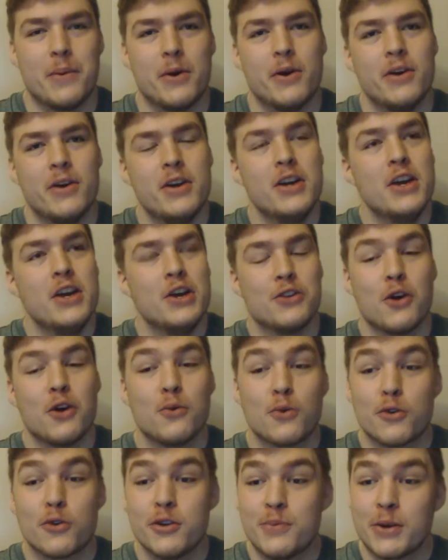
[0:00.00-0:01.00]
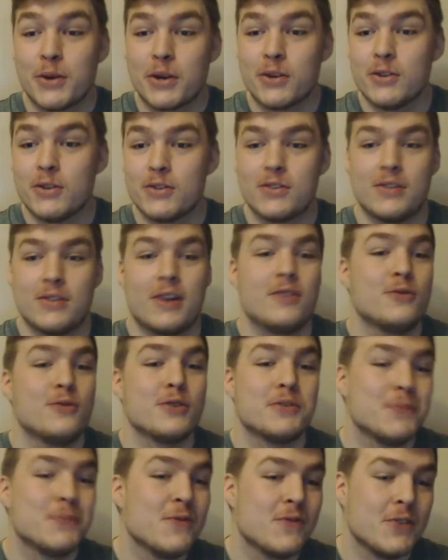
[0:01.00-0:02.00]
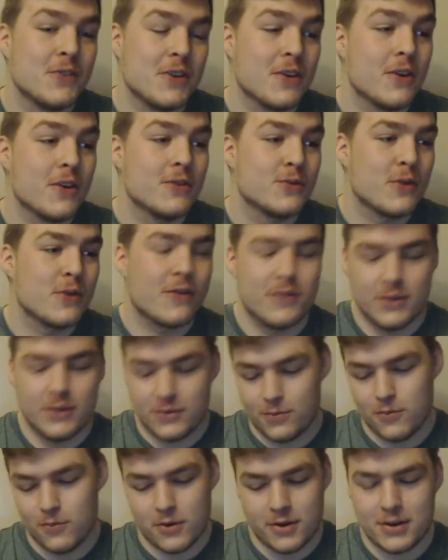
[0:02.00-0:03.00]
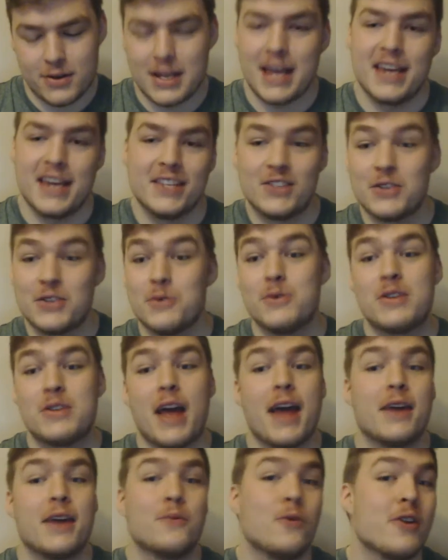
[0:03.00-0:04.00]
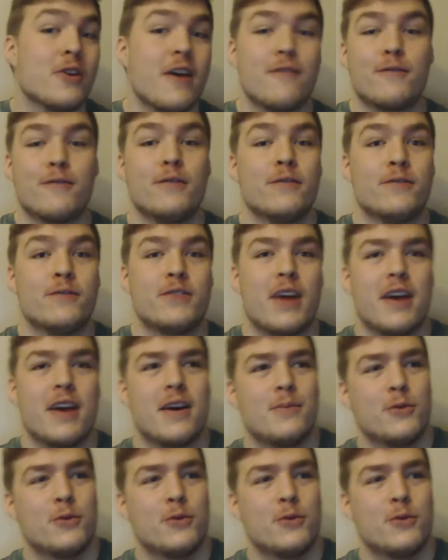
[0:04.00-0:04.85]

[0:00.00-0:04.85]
But don't worry because there'll always be videos, whether it's one a day, two a day, one every other day.